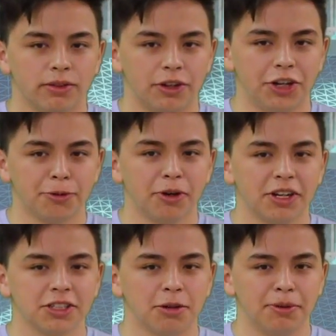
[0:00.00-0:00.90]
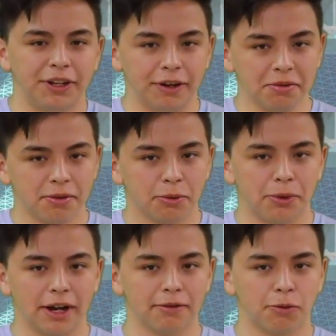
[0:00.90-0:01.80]
The yearbook is completed.
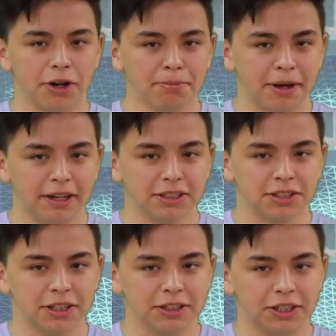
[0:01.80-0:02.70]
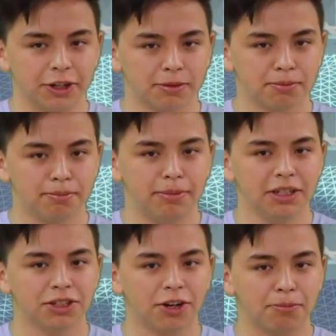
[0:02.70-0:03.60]
We added 40 pages this year.
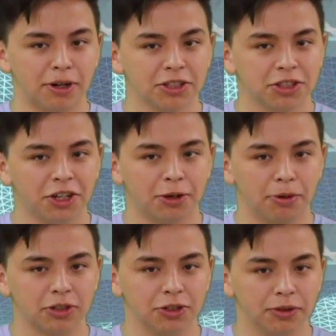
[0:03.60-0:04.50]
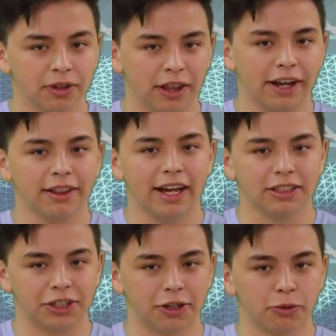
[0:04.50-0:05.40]
Be sure to purchase the yearbook soon. Like
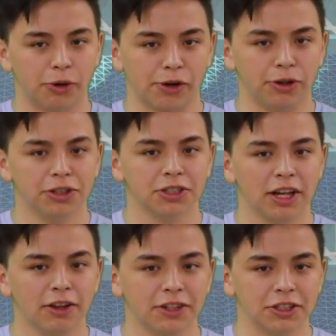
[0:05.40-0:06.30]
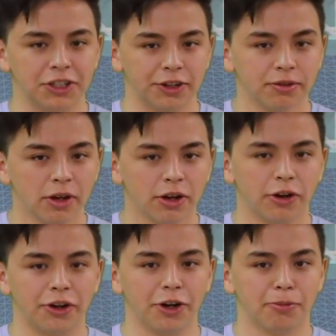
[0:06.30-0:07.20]
last year, we're going to sell out this year.
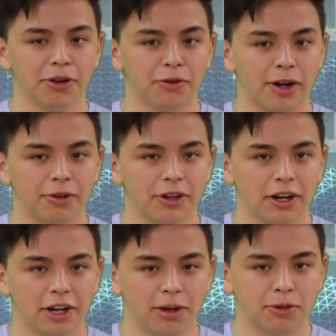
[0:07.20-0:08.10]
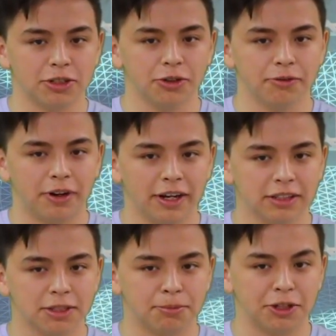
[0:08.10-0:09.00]
Go to yearbookforever.com or Student
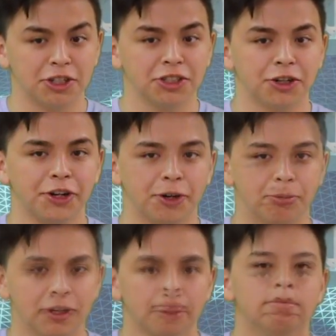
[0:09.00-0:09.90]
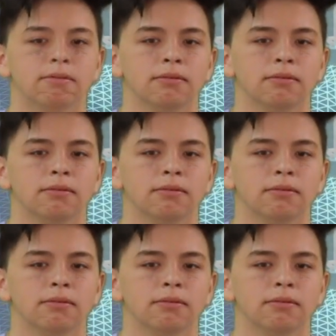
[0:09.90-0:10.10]
Finance to purchase your yearbook.